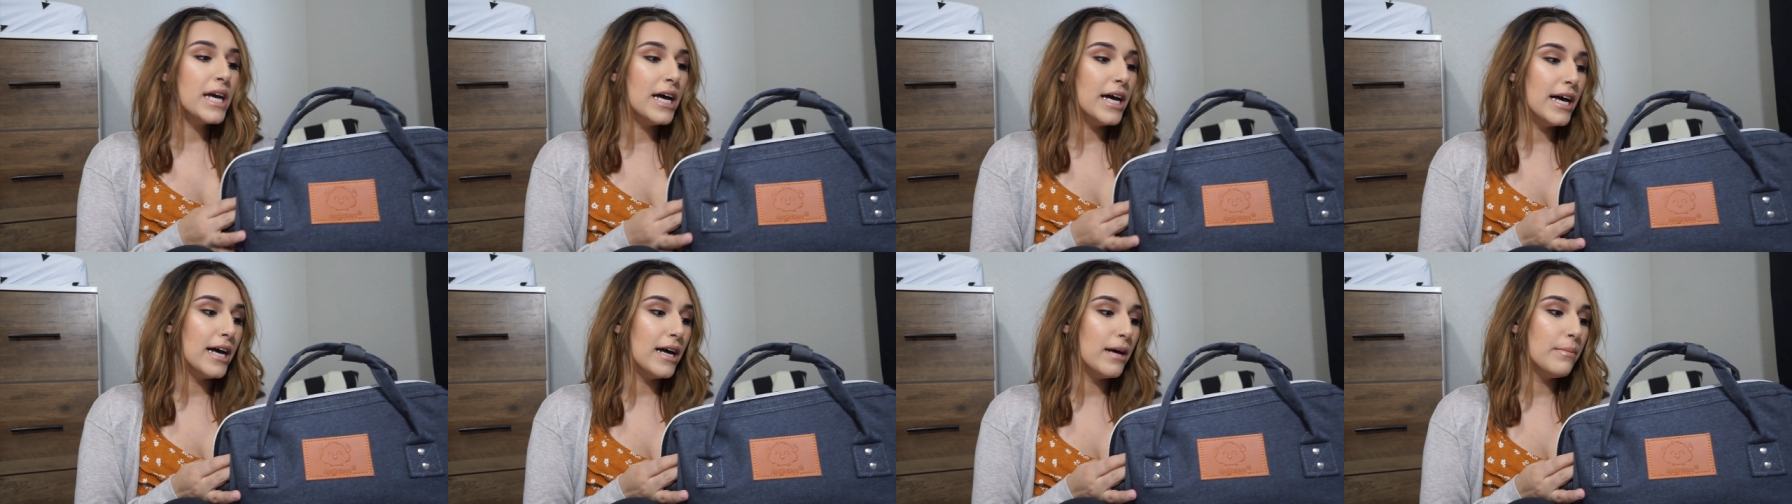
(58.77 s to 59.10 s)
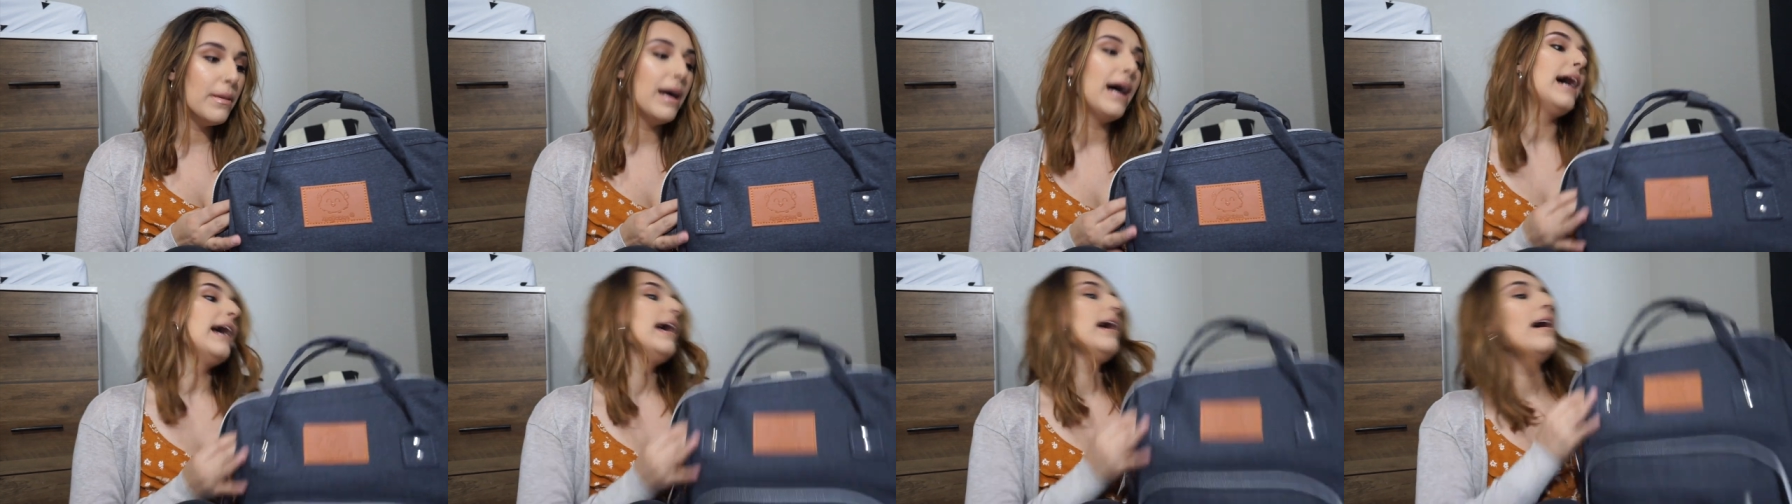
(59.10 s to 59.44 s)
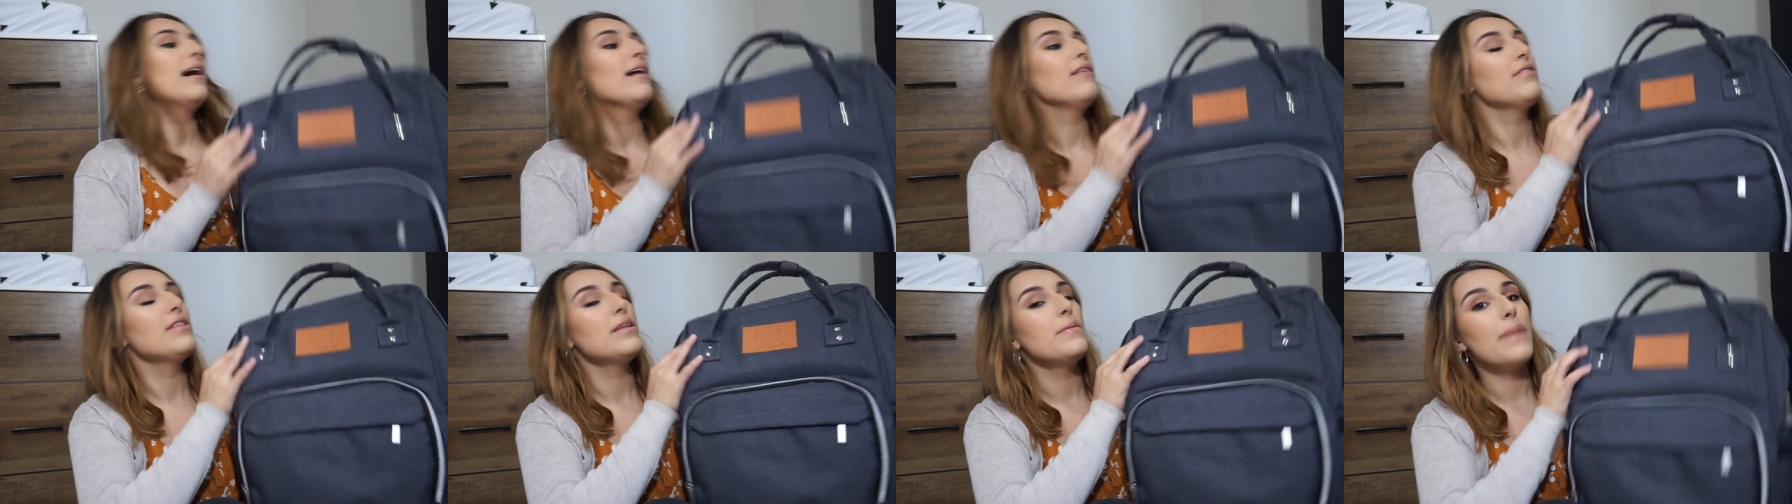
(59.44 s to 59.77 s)
Um, I
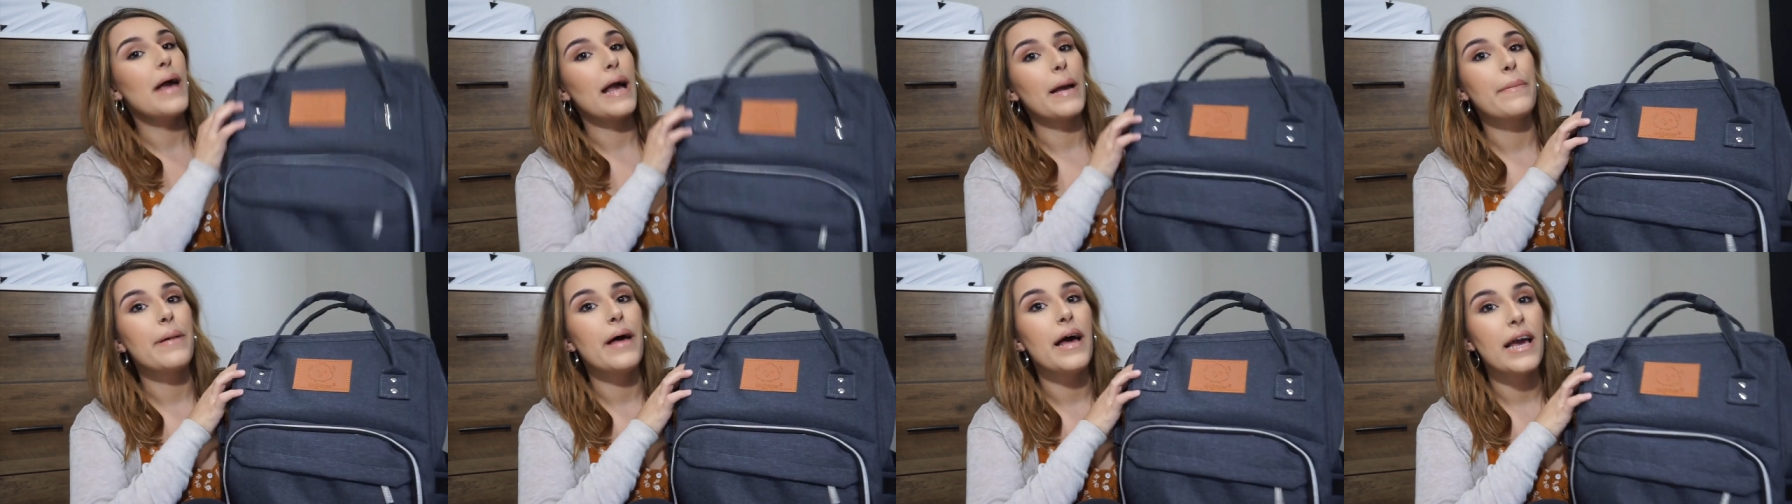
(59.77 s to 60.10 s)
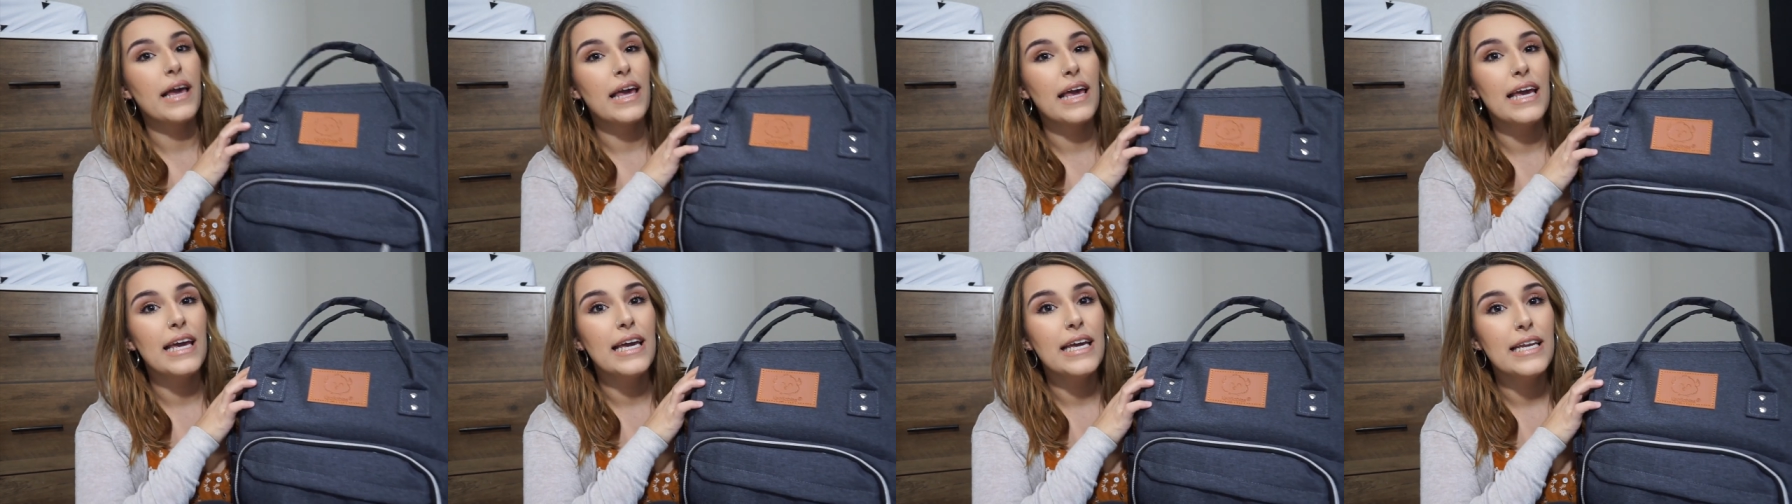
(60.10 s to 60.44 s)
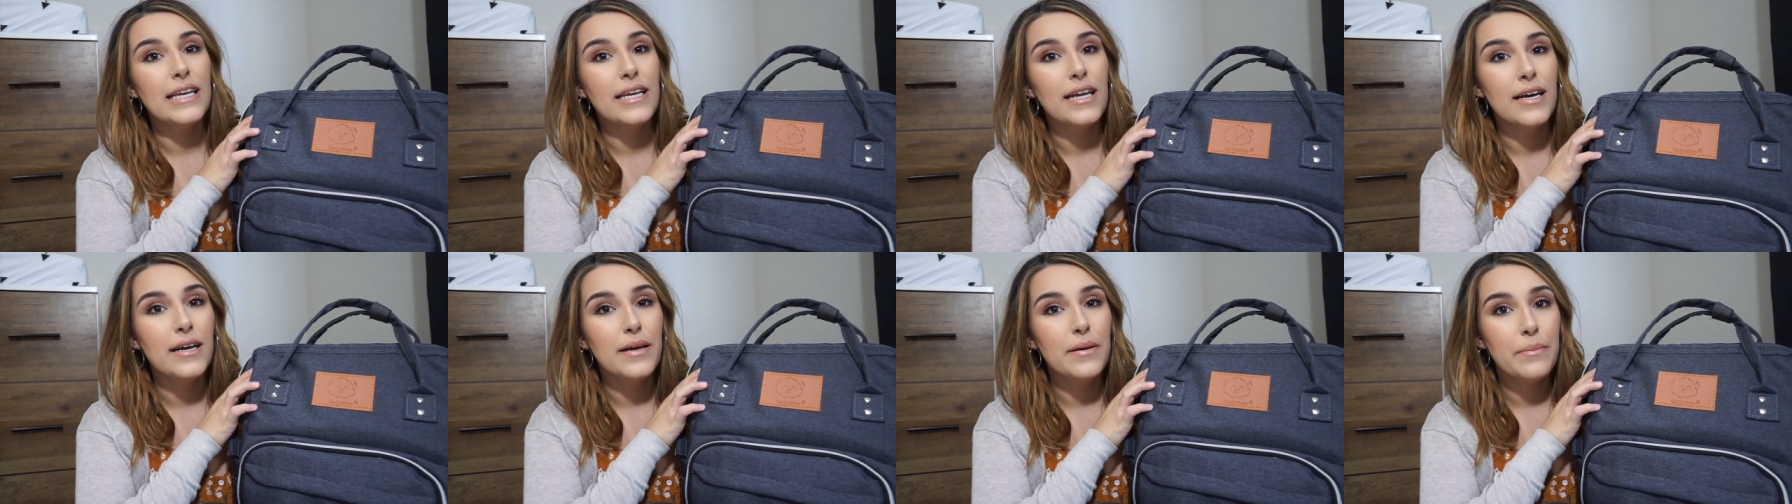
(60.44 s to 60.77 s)
have the backpack
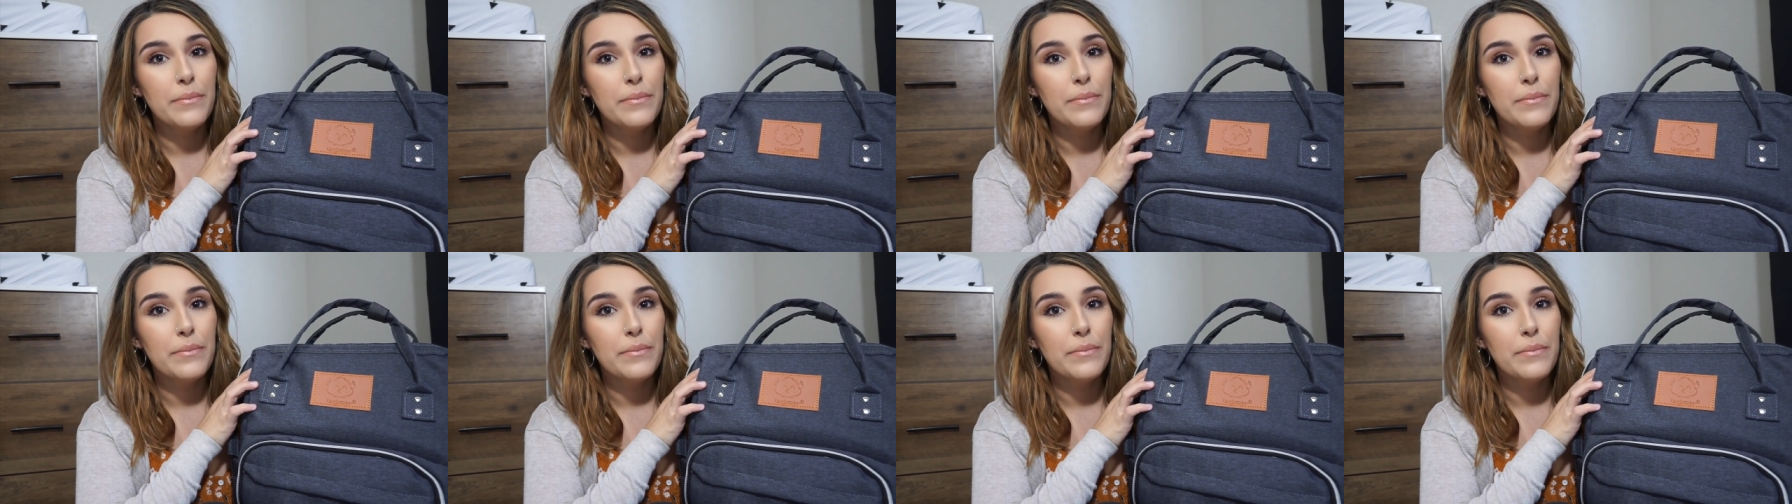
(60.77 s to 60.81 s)
in